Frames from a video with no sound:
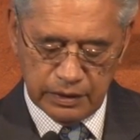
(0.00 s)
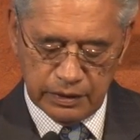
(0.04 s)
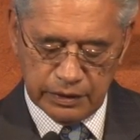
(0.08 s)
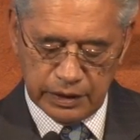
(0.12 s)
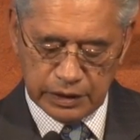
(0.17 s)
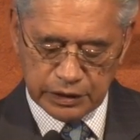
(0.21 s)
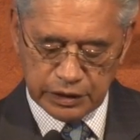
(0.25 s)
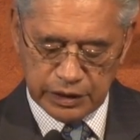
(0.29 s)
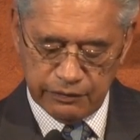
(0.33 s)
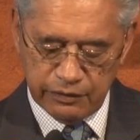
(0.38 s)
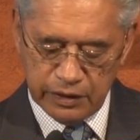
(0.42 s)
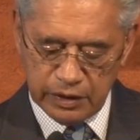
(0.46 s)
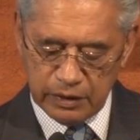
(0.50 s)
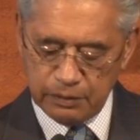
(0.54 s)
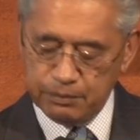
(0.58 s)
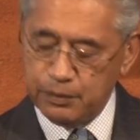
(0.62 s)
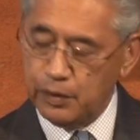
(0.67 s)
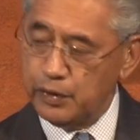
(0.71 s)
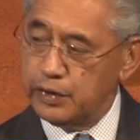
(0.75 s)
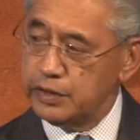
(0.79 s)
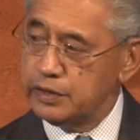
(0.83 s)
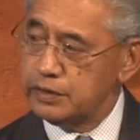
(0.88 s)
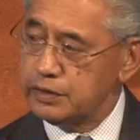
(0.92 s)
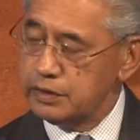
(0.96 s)
The seventh
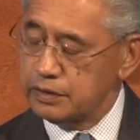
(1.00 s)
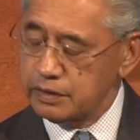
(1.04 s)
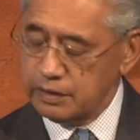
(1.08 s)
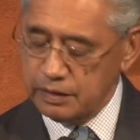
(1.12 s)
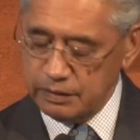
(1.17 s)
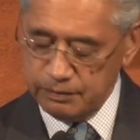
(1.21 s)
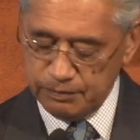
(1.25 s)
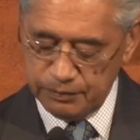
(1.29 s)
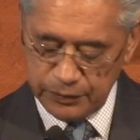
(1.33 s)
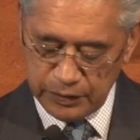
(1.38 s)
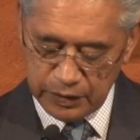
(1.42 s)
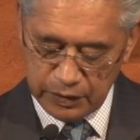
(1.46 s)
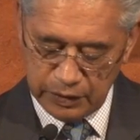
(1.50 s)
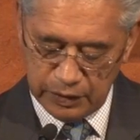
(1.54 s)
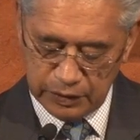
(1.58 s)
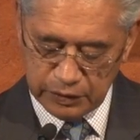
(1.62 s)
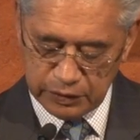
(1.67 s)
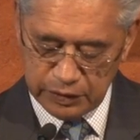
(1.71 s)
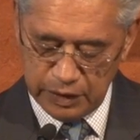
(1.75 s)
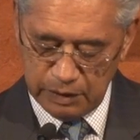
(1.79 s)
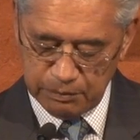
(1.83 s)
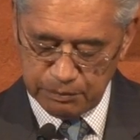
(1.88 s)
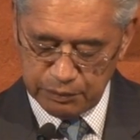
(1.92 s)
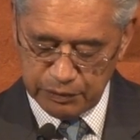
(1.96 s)
point,
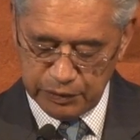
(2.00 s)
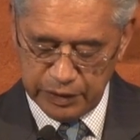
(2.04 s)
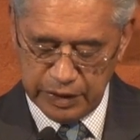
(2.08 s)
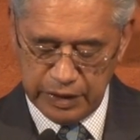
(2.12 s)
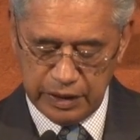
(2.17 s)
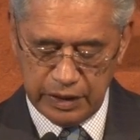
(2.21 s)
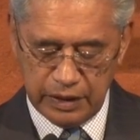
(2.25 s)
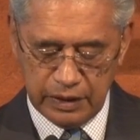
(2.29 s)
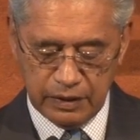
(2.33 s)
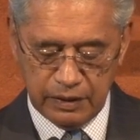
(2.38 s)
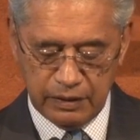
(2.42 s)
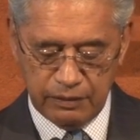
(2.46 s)
contemporary